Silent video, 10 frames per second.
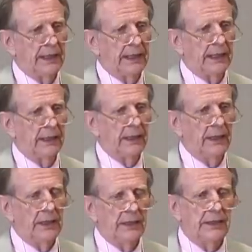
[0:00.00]
digging,
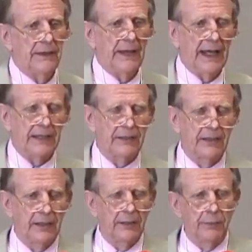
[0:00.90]
did that
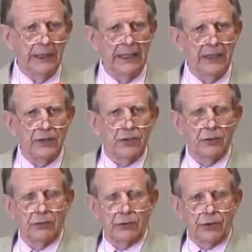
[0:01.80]
begin
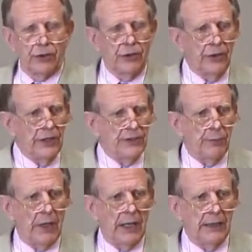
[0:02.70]
to turn
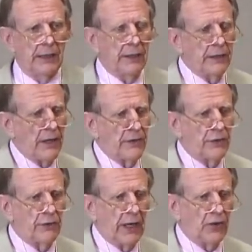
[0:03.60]
his mind in another
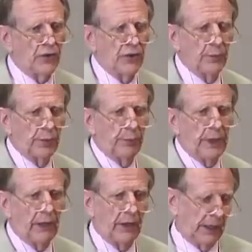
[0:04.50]
direction in
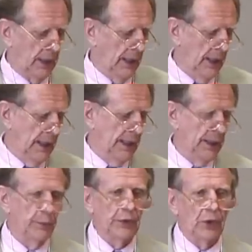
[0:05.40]
preparing
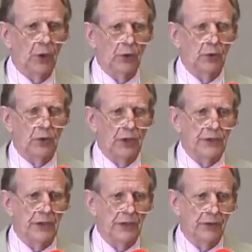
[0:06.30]
him to go
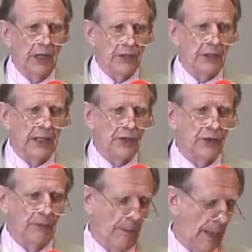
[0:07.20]
towards
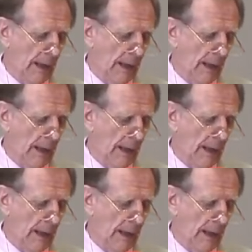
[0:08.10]
translation?